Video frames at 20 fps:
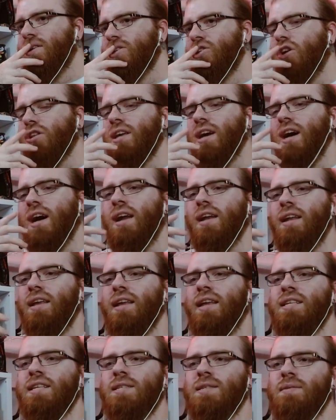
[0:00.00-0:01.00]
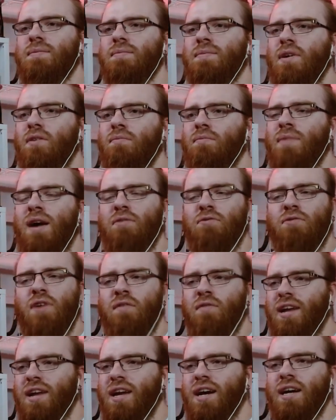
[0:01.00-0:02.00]
Shotgun is my
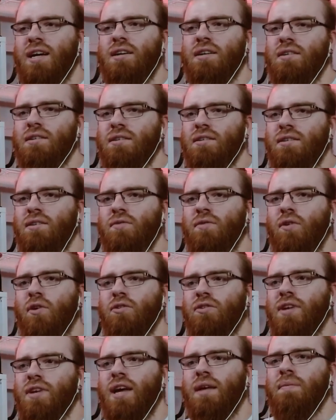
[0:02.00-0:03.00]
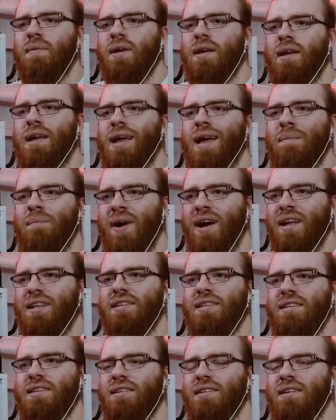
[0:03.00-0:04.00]
favorite gun of all time.
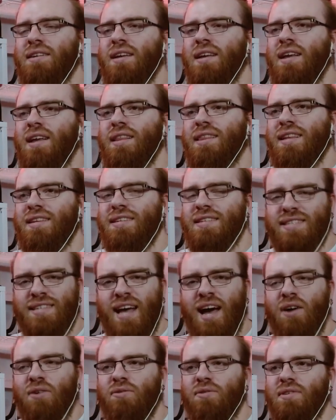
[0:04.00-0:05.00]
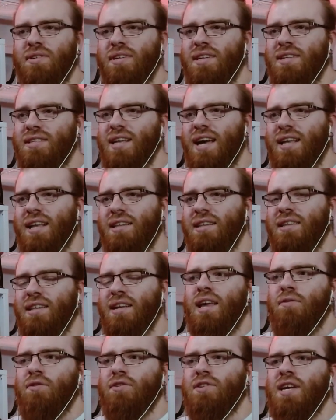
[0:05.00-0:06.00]
But the sound is like,
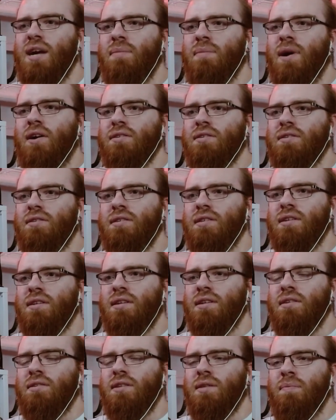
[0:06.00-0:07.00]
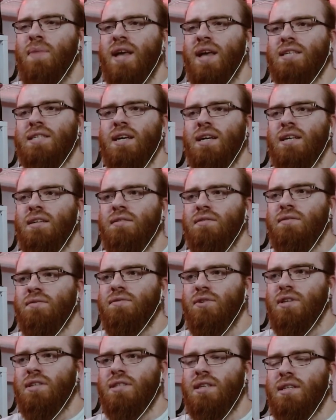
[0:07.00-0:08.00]
if you think about the best gun
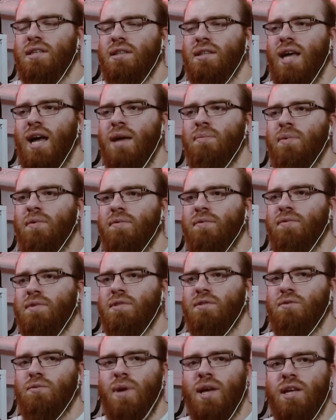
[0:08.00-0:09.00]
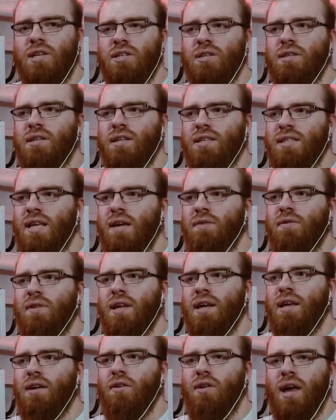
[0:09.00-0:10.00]
for this type of situation, is
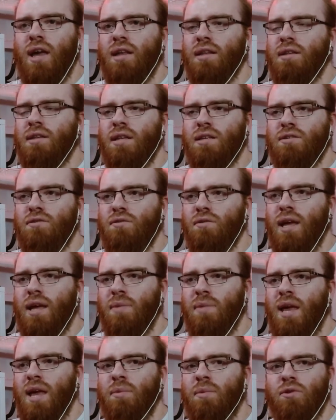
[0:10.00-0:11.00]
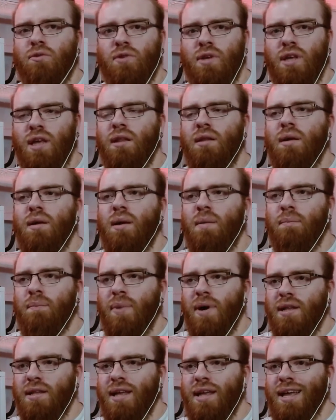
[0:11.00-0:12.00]
definitely like, okay, needs to be able to kill,
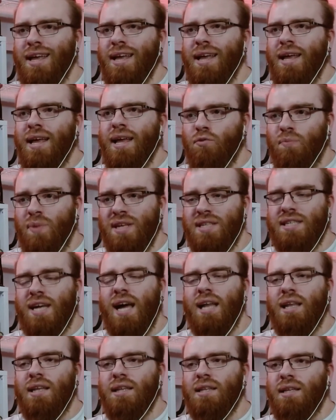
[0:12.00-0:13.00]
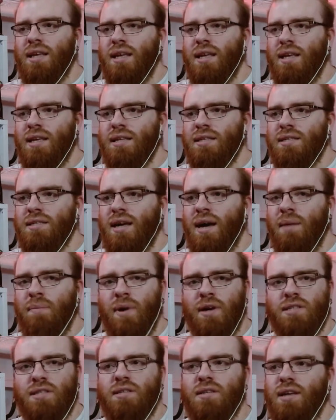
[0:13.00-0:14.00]
but to be silent is a
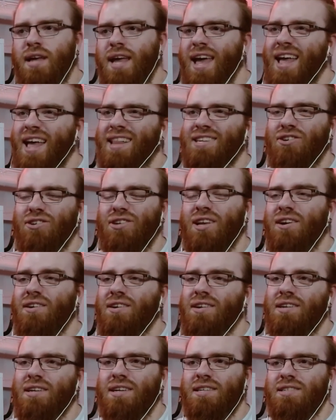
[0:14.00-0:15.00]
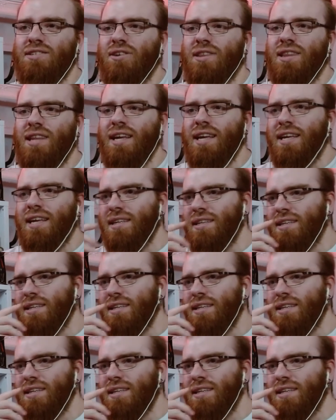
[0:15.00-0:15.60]
must. And shotgun is not